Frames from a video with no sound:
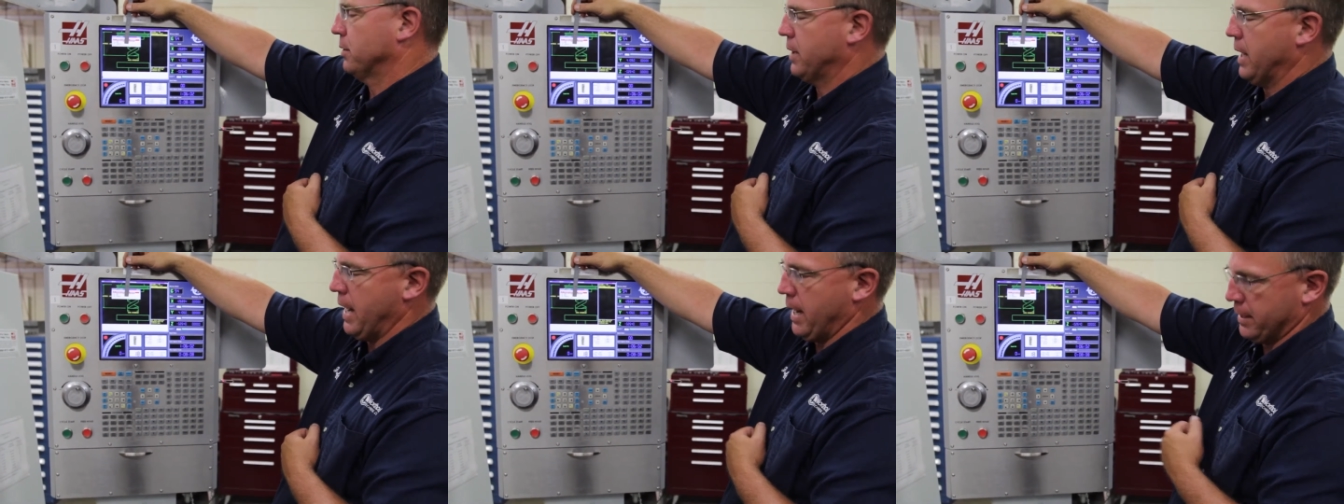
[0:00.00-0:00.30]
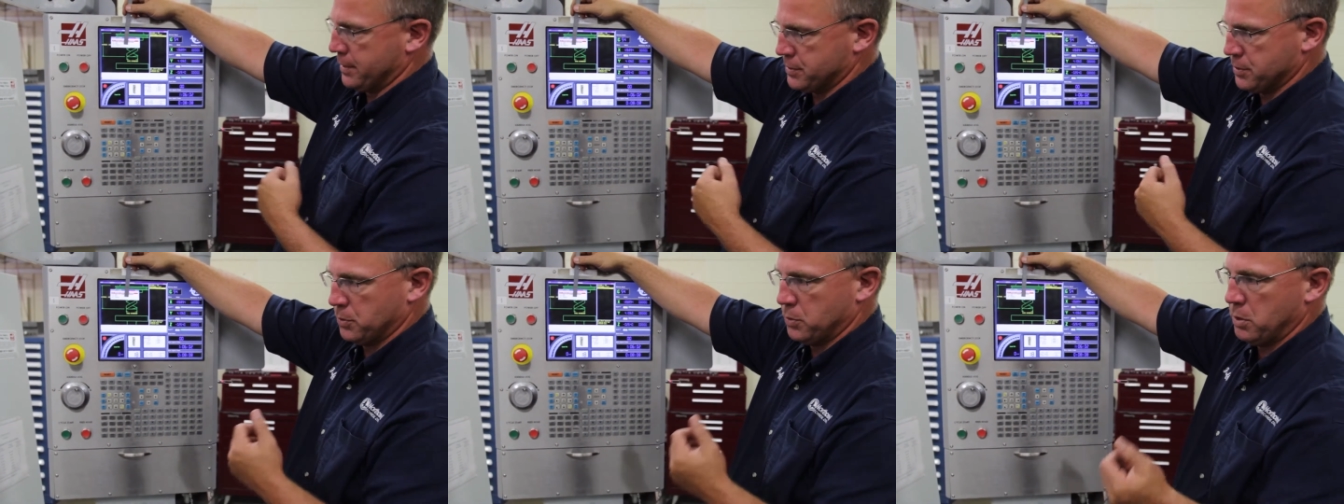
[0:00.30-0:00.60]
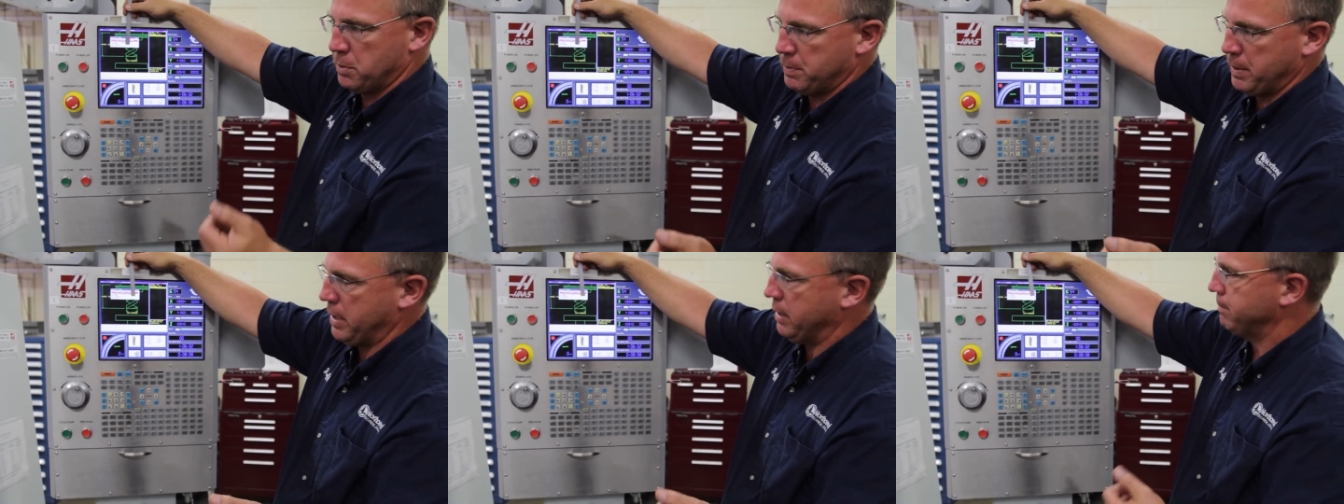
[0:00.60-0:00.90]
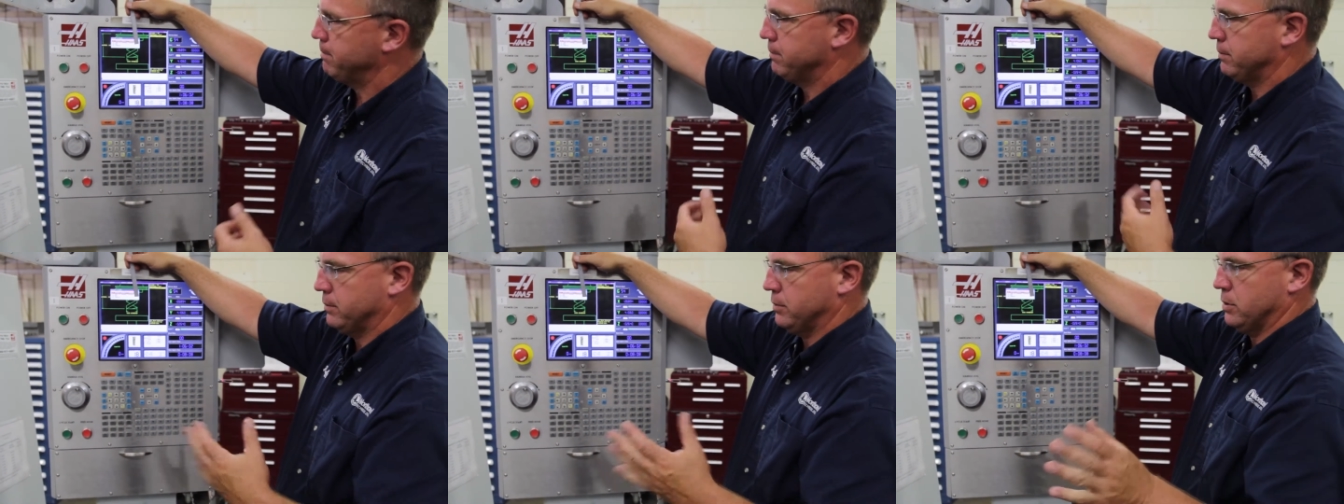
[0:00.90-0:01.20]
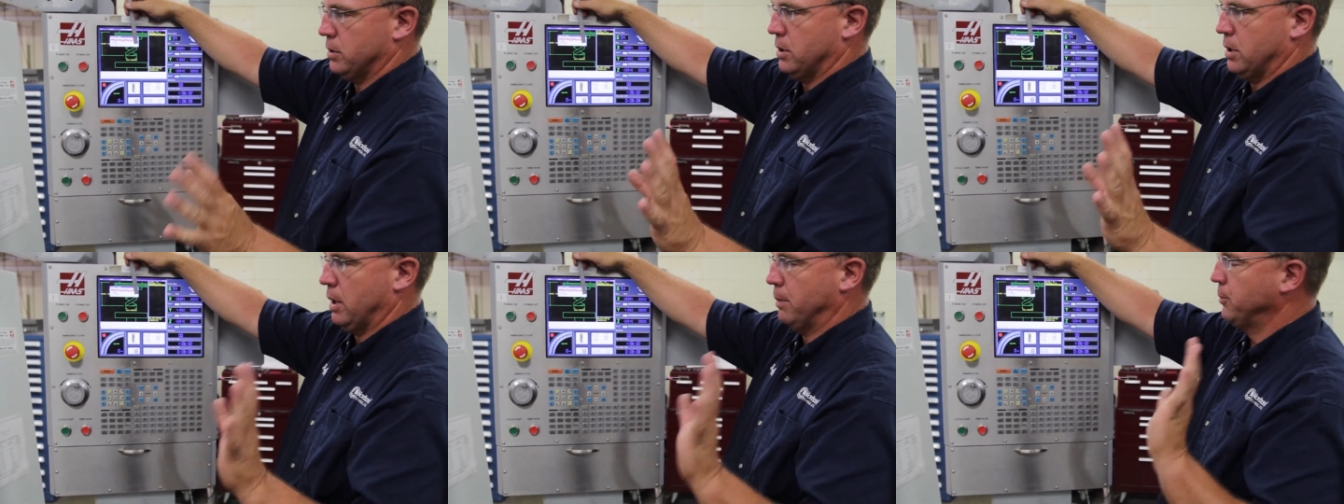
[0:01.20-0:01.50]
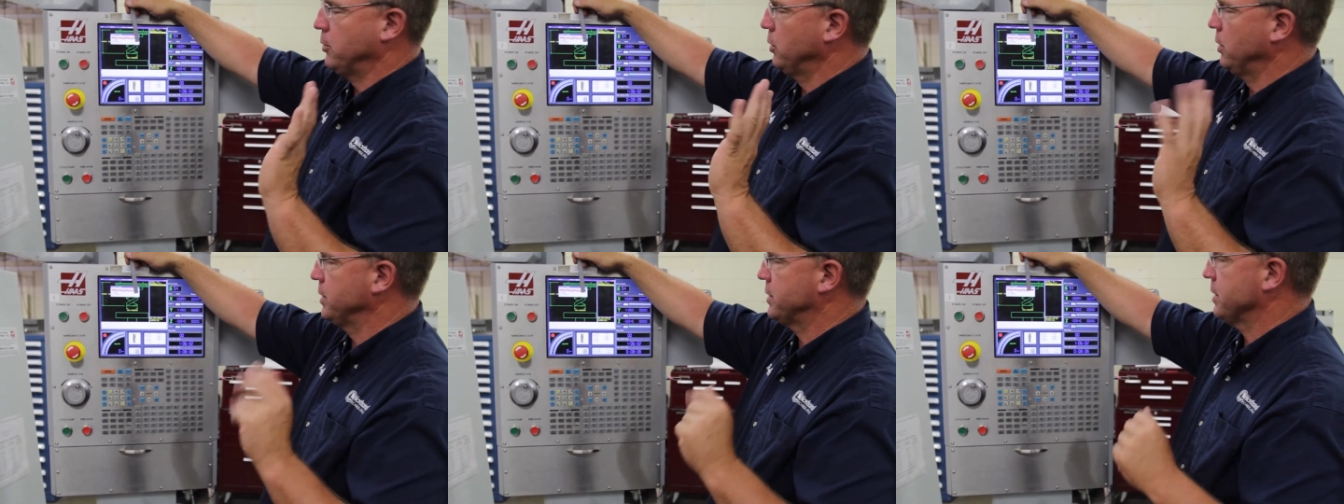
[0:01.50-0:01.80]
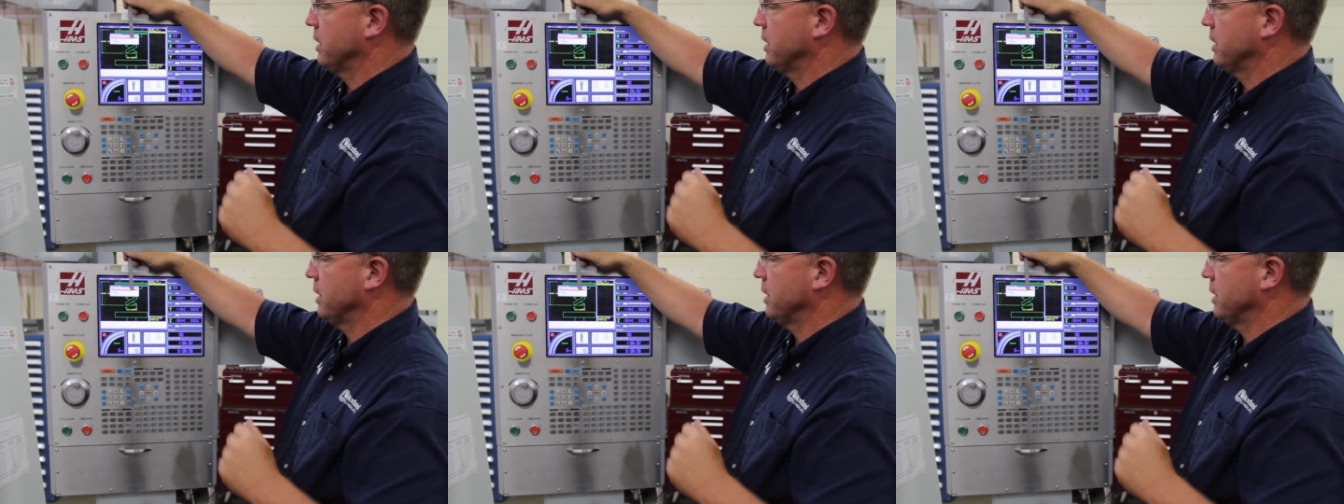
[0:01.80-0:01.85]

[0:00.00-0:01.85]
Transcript: Cancel would be, I'm doing